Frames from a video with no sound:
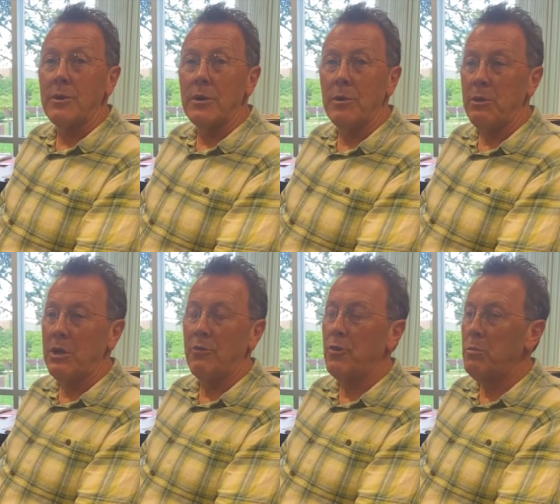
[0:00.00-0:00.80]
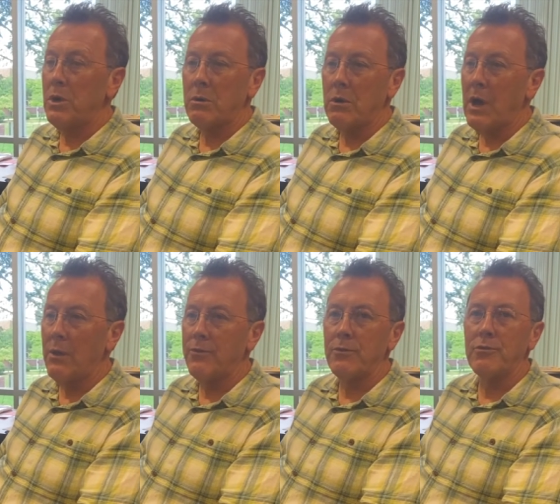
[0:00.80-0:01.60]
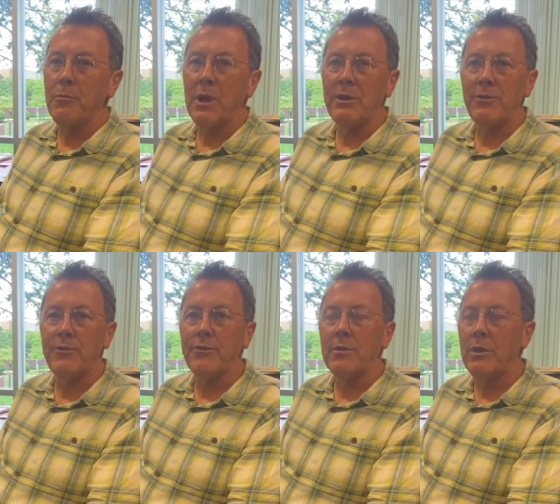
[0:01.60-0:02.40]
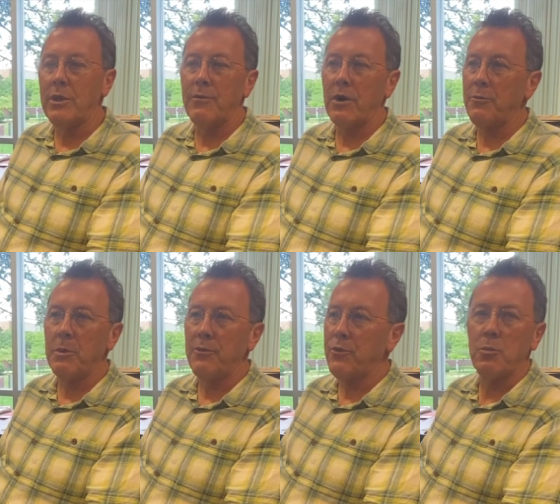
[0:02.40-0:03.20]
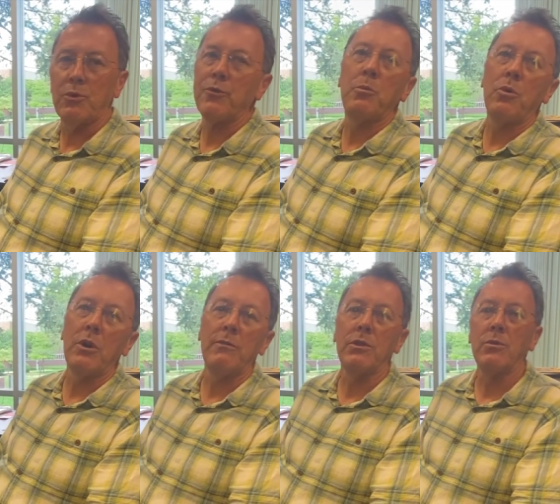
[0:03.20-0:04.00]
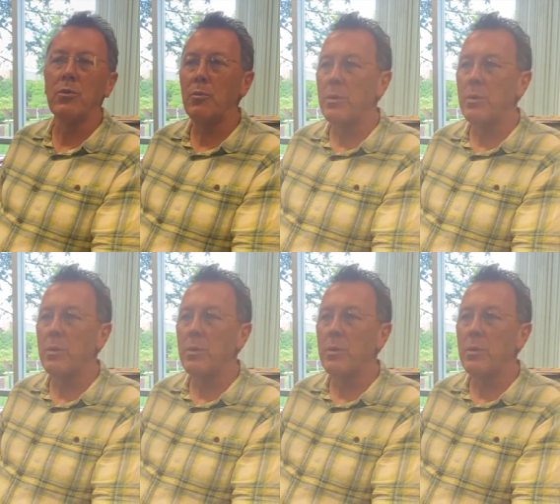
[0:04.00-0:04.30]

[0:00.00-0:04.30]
I mean, our football crowds are tremendous, and they've always been super supportive of the group.